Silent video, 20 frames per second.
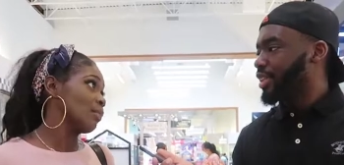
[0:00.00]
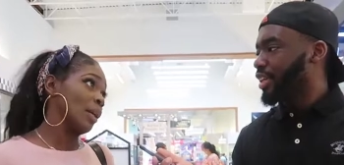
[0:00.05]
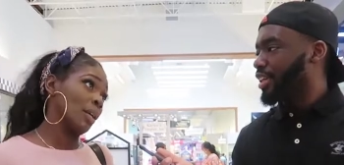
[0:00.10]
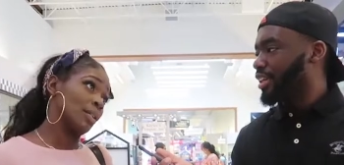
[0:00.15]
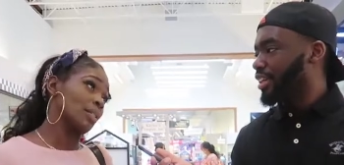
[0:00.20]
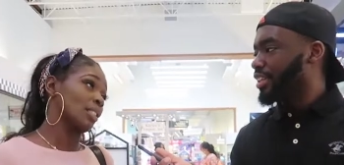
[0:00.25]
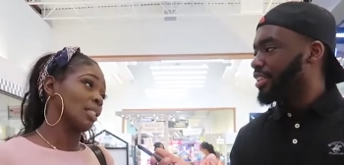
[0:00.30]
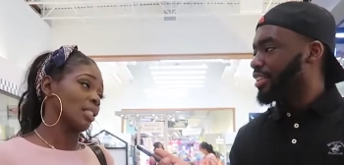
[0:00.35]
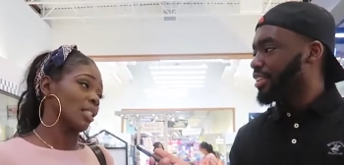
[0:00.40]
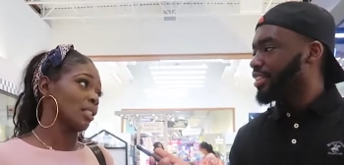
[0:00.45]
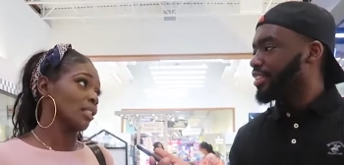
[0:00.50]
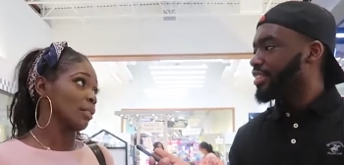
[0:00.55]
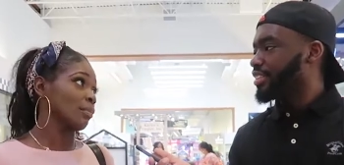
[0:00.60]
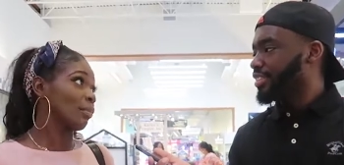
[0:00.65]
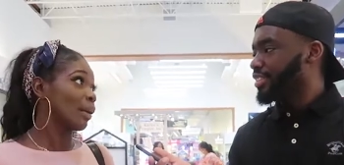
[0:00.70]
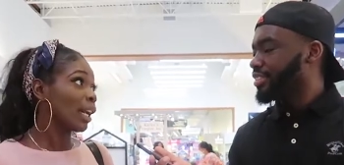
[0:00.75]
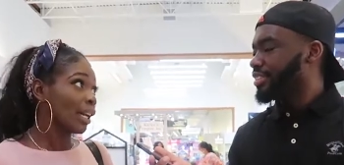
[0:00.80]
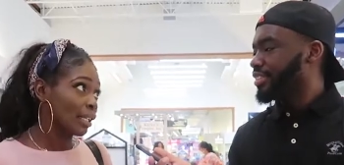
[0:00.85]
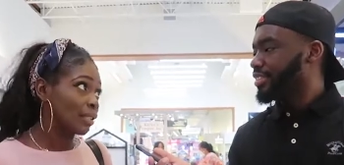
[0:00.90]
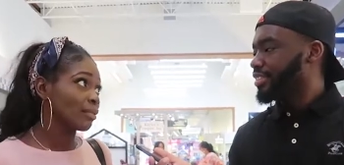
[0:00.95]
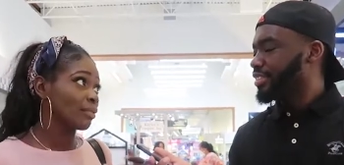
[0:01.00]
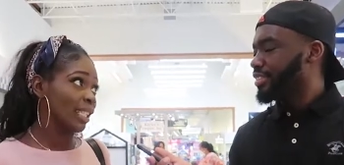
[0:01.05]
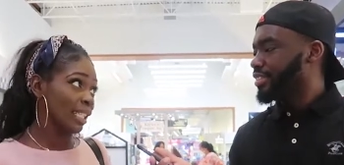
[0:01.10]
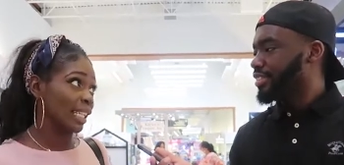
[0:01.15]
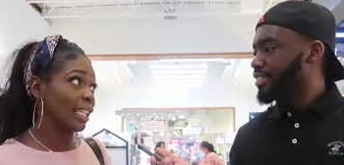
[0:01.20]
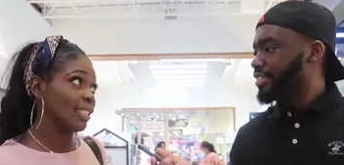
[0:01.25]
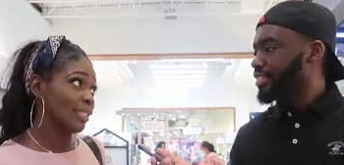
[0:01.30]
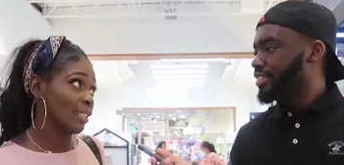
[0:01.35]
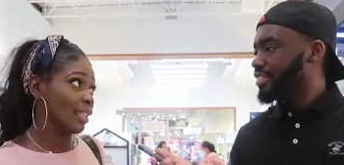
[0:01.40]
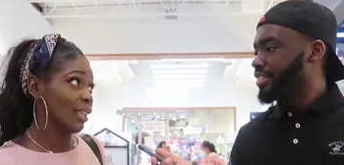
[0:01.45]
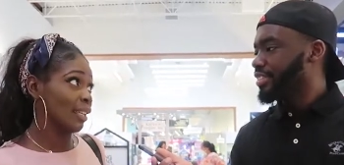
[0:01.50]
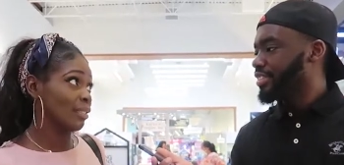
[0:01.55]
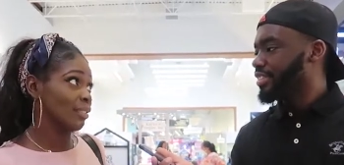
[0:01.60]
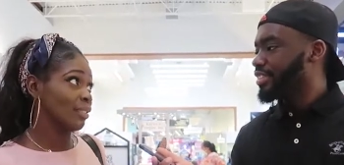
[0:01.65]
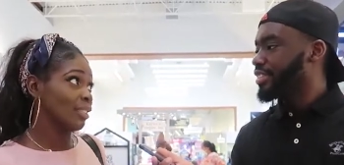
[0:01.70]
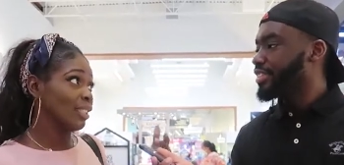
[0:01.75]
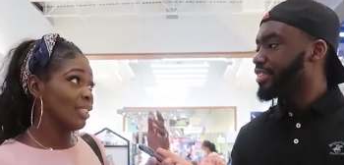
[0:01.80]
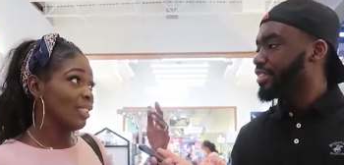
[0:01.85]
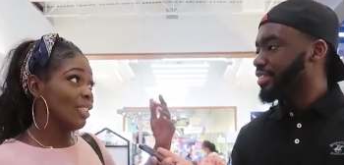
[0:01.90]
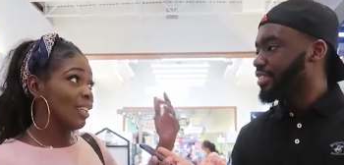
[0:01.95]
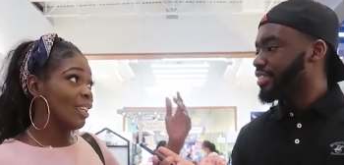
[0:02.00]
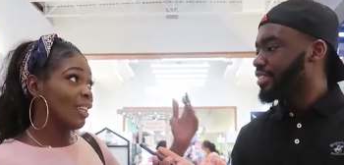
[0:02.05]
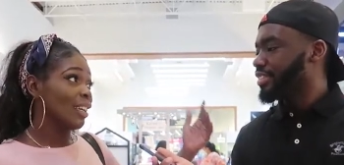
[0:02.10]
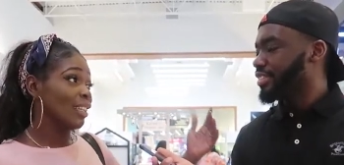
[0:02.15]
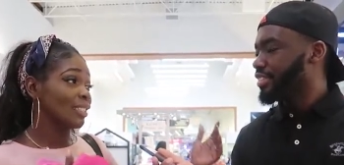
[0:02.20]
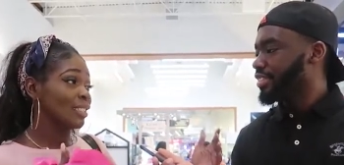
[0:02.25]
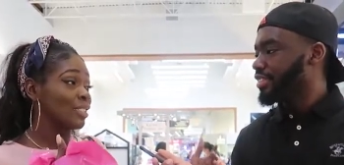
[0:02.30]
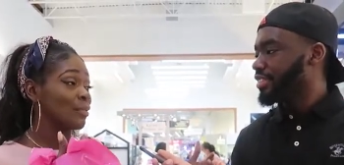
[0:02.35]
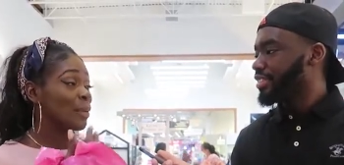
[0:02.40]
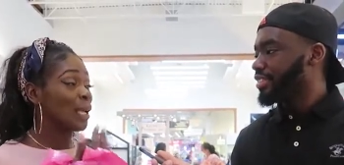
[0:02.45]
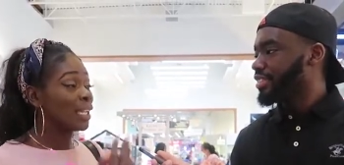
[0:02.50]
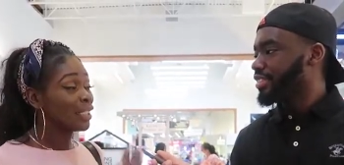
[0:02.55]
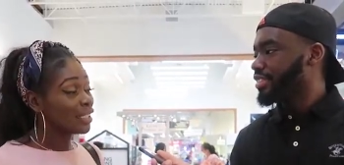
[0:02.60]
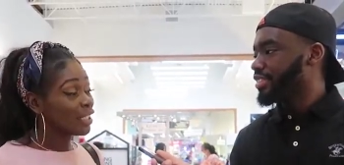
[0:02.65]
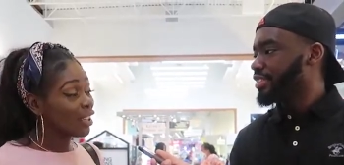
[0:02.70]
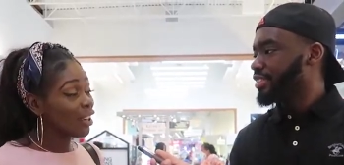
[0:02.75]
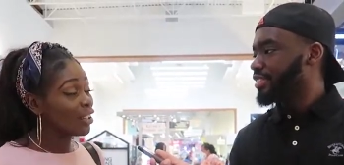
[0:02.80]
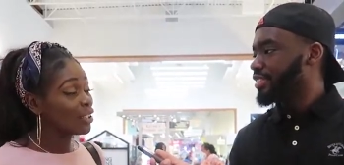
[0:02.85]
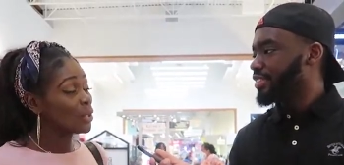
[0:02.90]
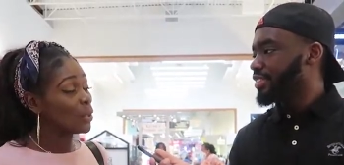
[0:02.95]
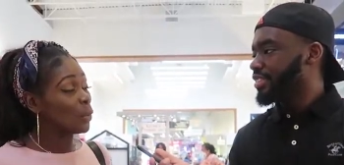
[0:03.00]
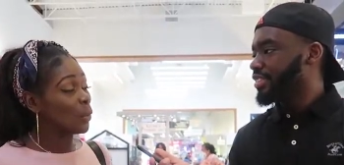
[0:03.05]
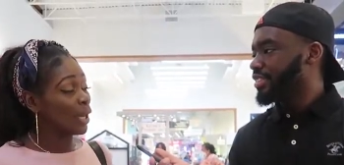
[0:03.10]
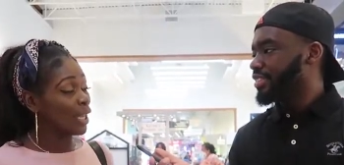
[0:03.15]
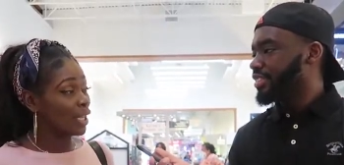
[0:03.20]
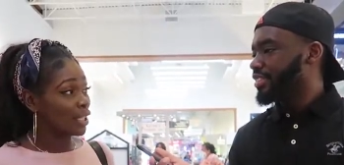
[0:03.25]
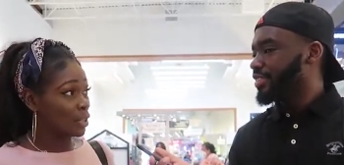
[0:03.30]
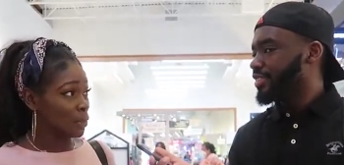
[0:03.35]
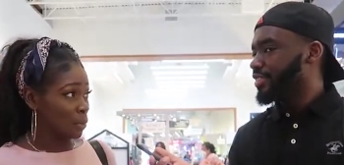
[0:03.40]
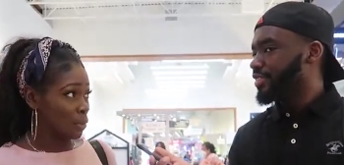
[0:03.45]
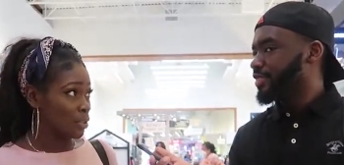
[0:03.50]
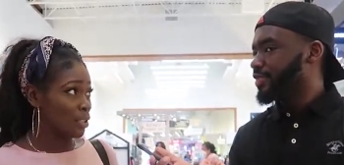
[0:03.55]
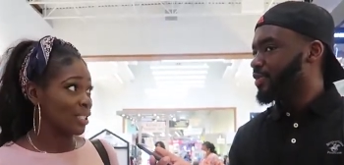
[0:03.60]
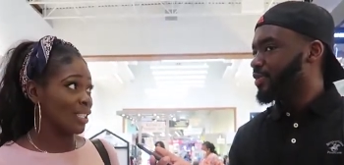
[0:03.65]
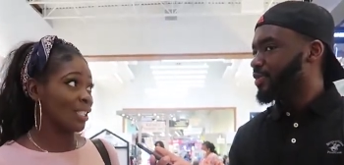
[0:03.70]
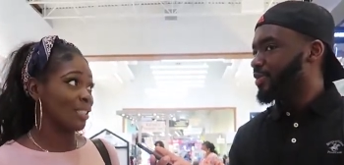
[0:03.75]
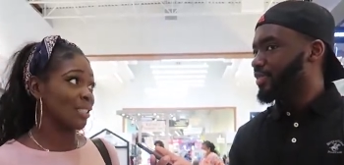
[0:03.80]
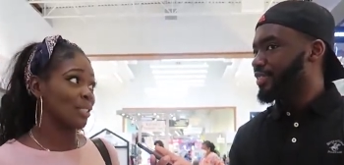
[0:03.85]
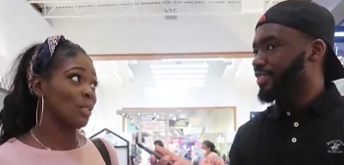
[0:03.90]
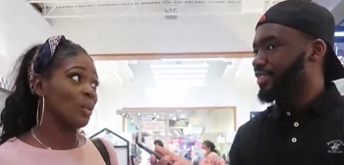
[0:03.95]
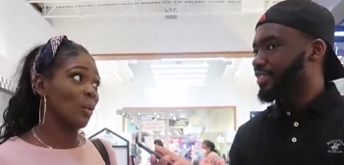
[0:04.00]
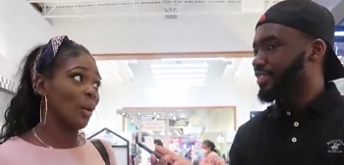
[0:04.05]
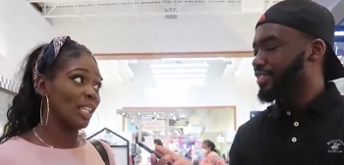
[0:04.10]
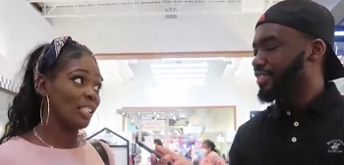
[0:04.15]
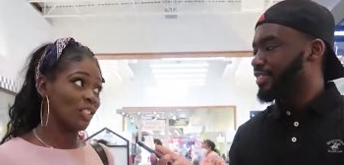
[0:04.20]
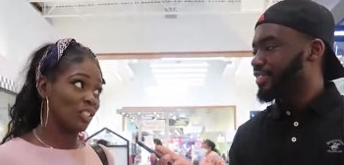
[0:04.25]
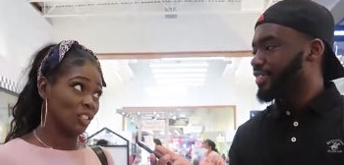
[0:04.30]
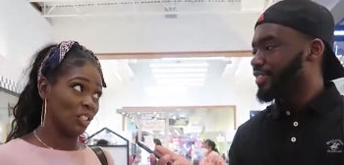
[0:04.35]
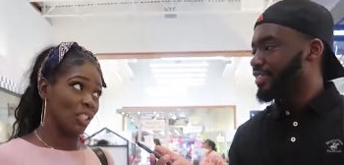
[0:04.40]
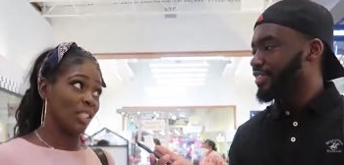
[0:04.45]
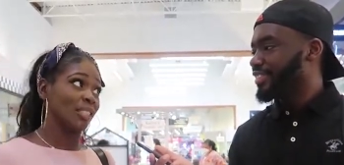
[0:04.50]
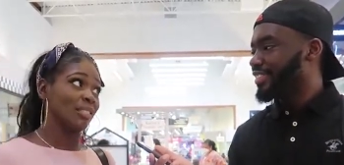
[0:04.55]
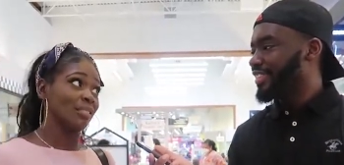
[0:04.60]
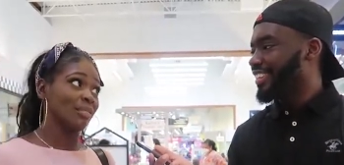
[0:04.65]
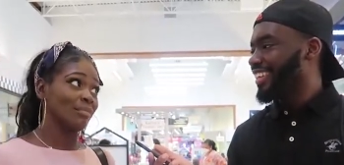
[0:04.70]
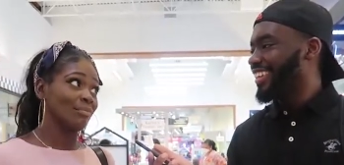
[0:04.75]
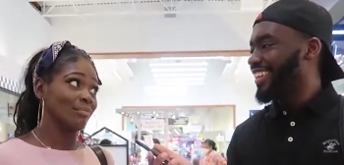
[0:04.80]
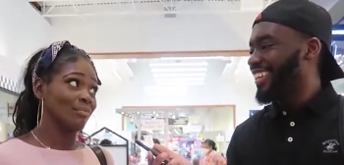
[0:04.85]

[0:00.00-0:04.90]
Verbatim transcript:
Speaker 1: personally. But, like I said, depending on the way you present the question.